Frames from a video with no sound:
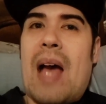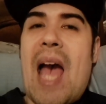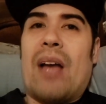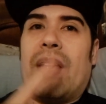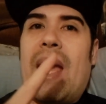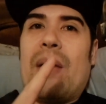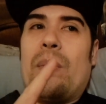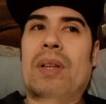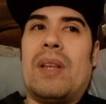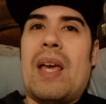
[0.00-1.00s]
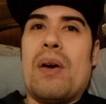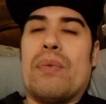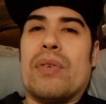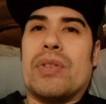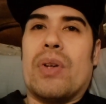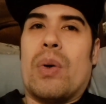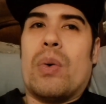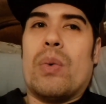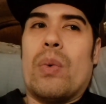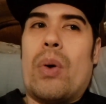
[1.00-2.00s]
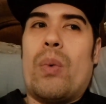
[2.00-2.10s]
I only had one layover, so